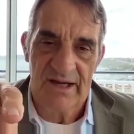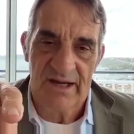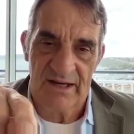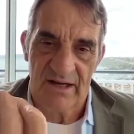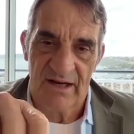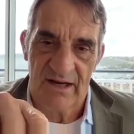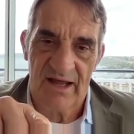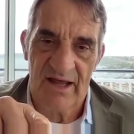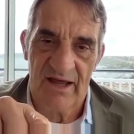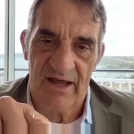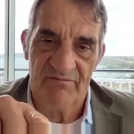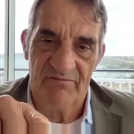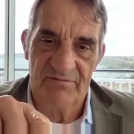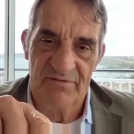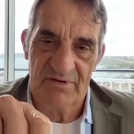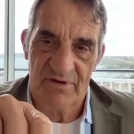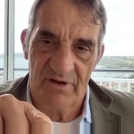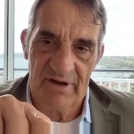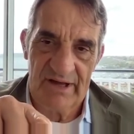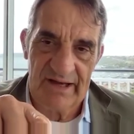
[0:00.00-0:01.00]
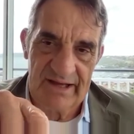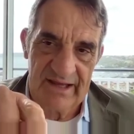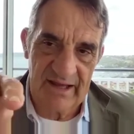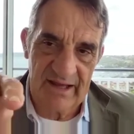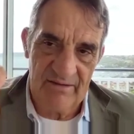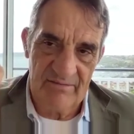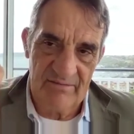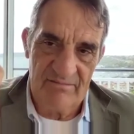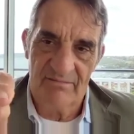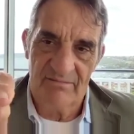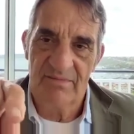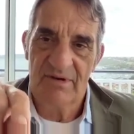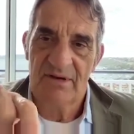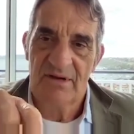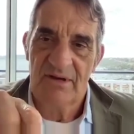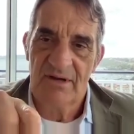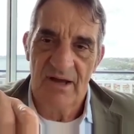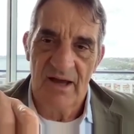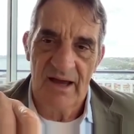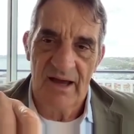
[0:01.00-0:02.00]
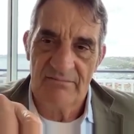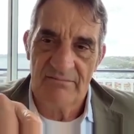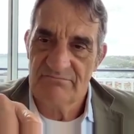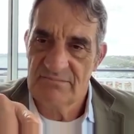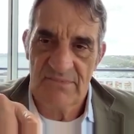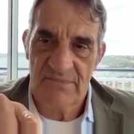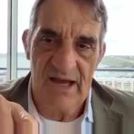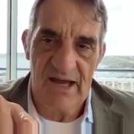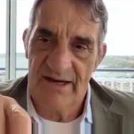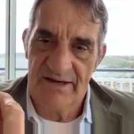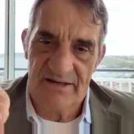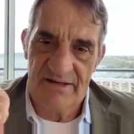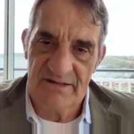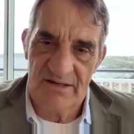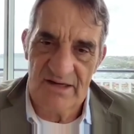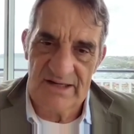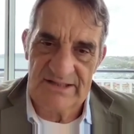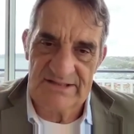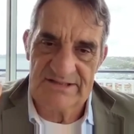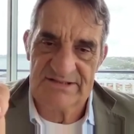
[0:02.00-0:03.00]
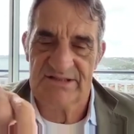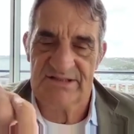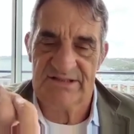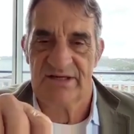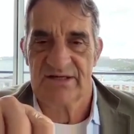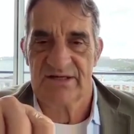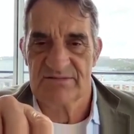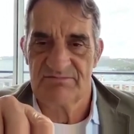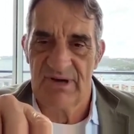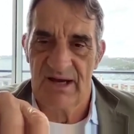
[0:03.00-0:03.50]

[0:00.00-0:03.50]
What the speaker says: and it'll have, a Chem 1896,